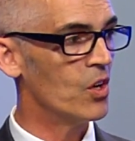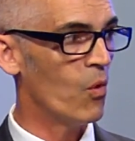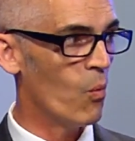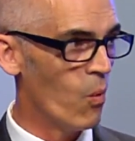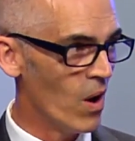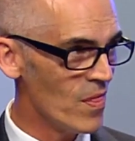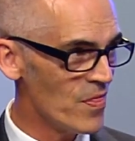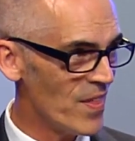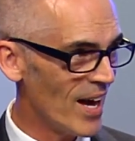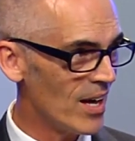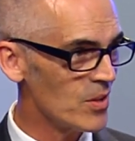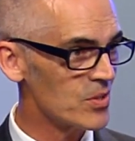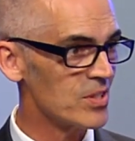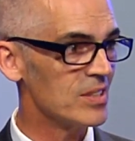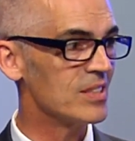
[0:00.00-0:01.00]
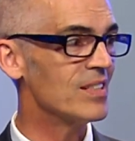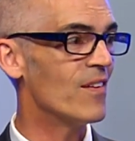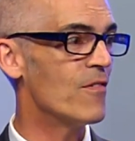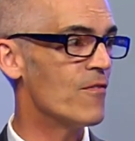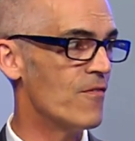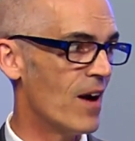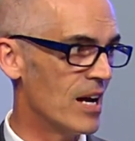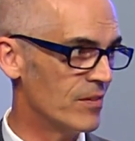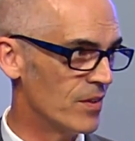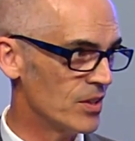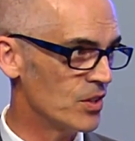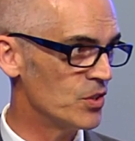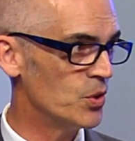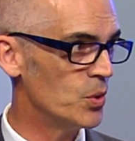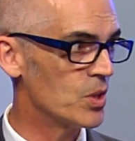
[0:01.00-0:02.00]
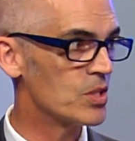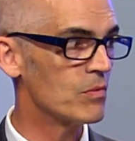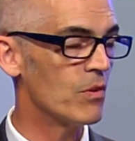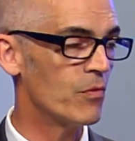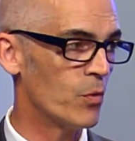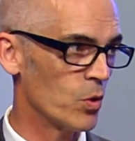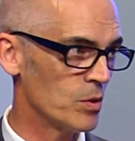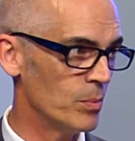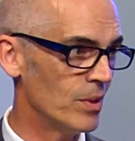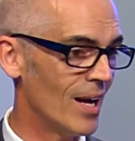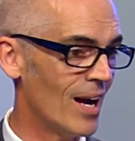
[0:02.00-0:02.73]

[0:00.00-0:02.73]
1,500 units of affordable